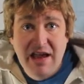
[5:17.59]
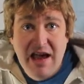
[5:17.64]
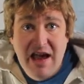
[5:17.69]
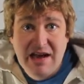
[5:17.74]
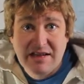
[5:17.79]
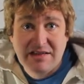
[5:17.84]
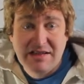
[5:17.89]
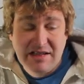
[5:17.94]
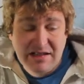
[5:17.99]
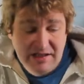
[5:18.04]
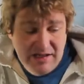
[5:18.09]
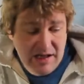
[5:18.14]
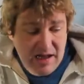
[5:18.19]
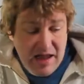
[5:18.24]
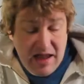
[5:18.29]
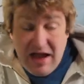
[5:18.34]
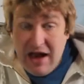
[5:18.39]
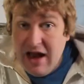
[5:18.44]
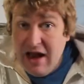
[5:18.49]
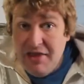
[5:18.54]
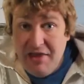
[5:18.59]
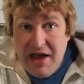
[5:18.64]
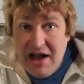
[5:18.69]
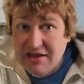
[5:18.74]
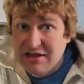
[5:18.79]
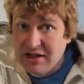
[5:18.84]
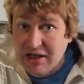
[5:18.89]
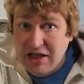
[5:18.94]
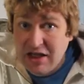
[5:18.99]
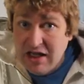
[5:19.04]
acting. And
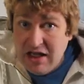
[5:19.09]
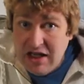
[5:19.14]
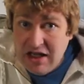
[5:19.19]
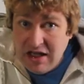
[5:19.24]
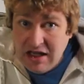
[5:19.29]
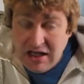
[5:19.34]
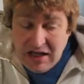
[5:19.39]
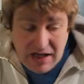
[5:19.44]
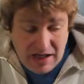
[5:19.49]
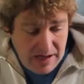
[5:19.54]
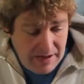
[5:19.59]
that's key.